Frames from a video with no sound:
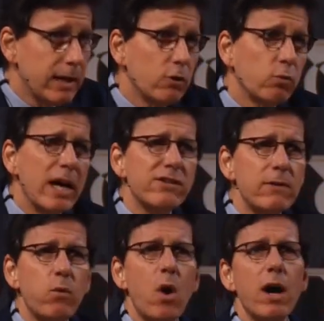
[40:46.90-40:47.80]
The
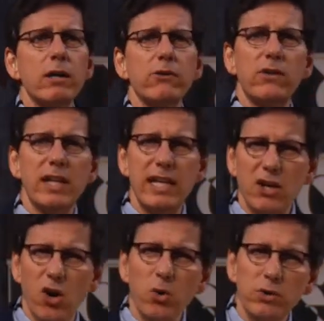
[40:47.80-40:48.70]
reservoirs that he
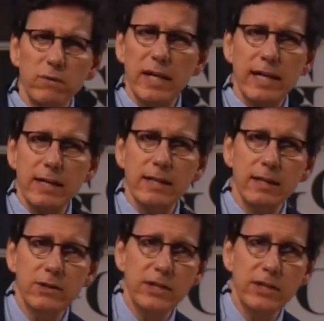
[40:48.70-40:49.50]
cultivated in the